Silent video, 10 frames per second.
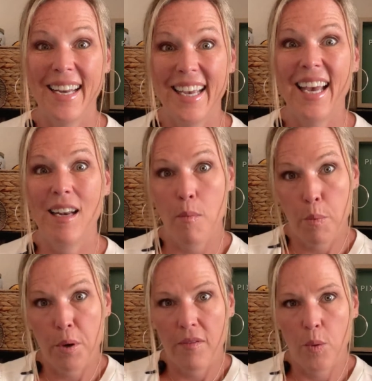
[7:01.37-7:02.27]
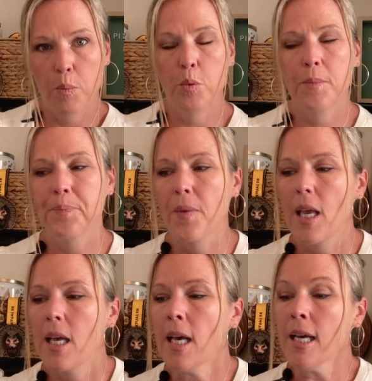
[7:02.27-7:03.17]
again, private pool.
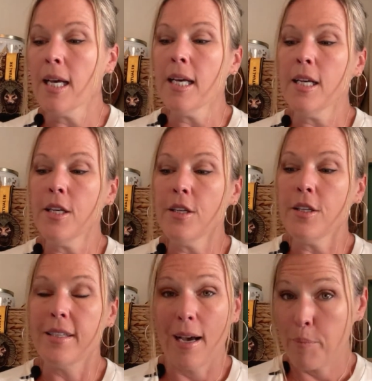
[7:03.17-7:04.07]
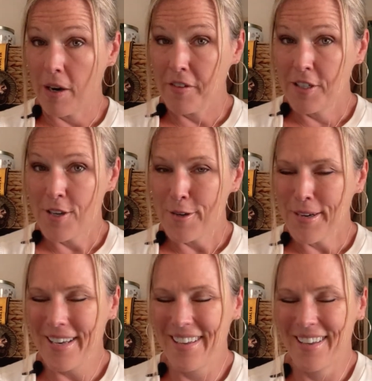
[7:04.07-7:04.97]
Not private to you,
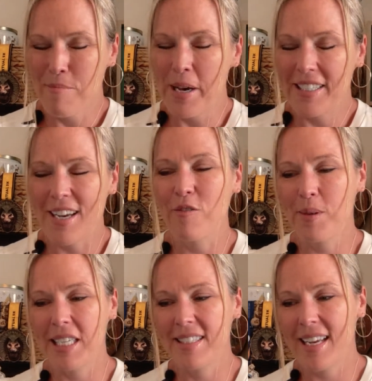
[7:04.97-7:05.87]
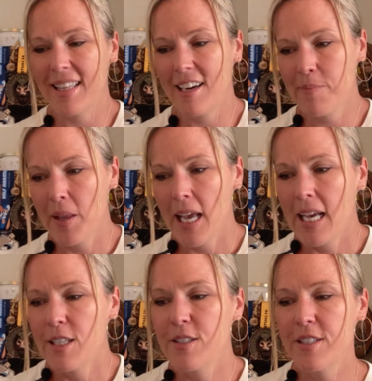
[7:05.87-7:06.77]
but to everybody staying there.
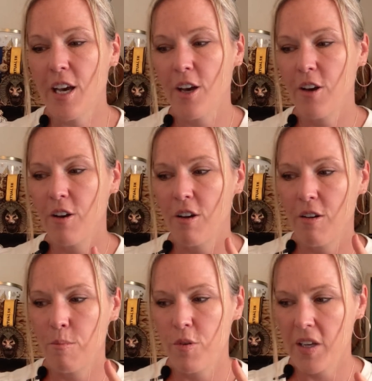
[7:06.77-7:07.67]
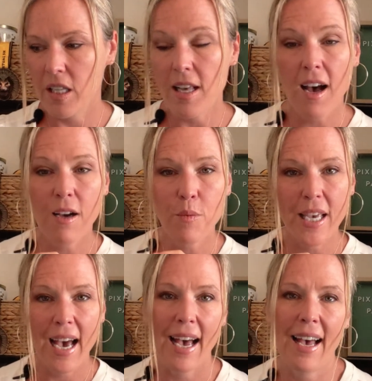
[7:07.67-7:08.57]
So moving along, we
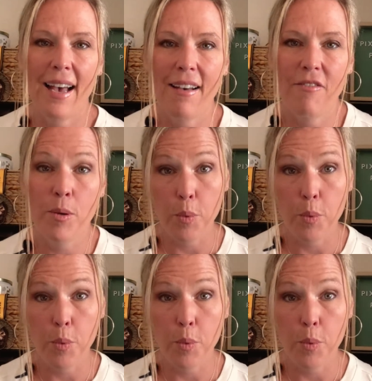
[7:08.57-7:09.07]
have the